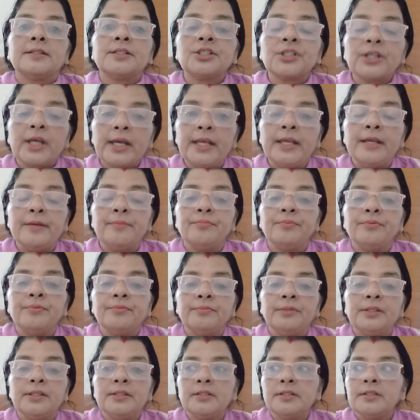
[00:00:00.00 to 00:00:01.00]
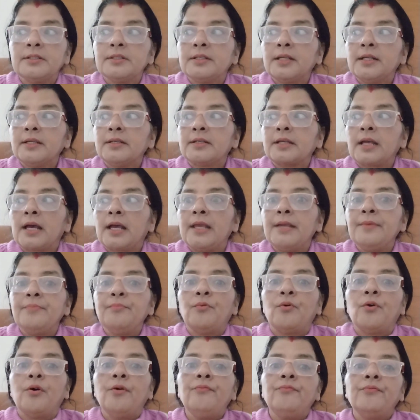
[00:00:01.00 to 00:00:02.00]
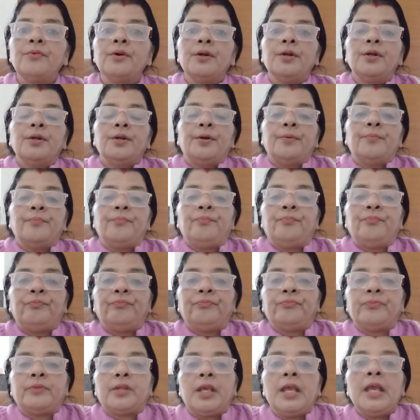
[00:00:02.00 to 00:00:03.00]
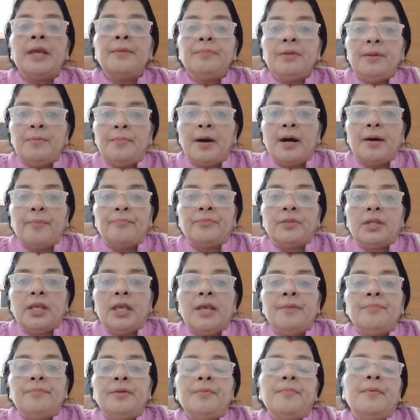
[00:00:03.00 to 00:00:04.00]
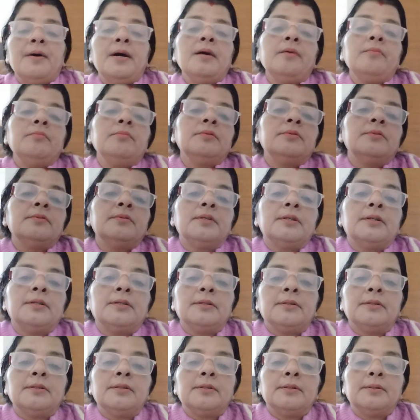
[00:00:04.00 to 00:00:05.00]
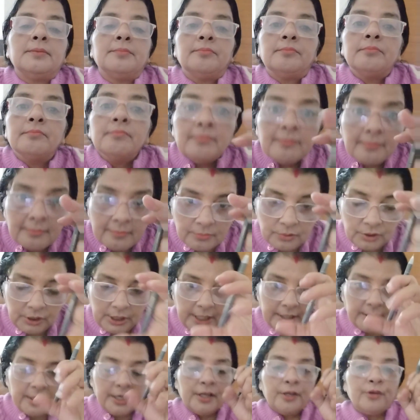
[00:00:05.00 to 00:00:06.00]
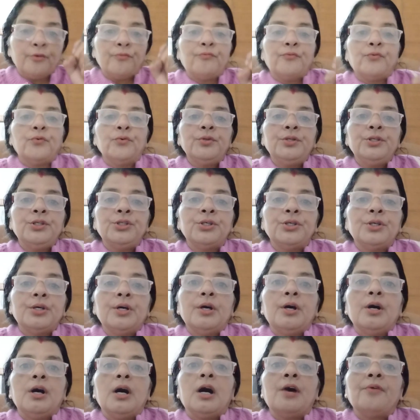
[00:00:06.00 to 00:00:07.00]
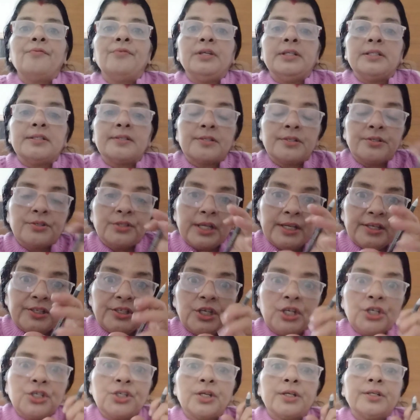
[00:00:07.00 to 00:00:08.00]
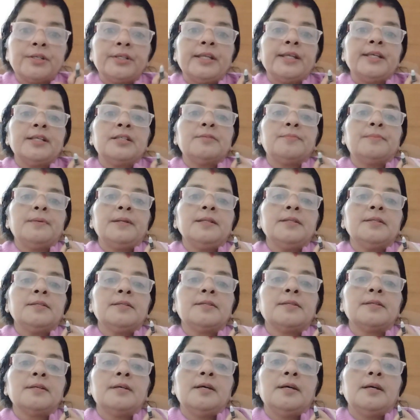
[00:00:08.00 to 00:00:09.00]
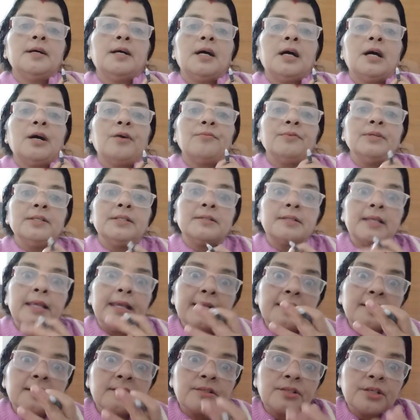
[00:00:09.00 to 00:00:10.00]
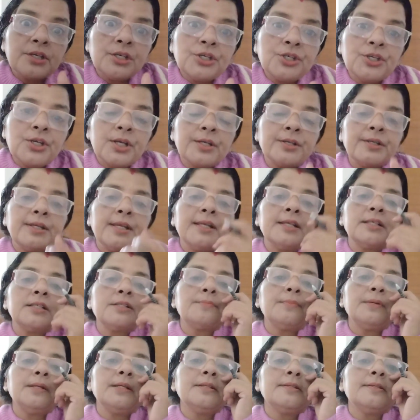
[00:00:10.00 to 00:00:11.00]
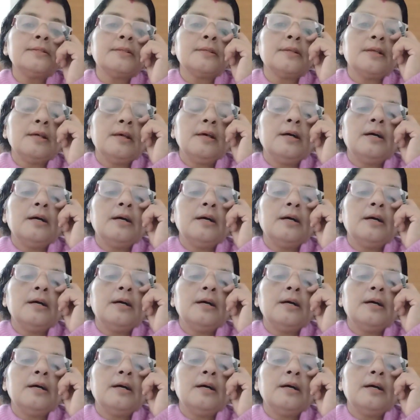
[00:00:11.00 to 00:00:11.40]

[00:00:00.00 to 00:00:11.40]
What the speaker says: type. This is the type of amoeba. Amoeba taking food, how its digestion takes place, how its excretion takes place.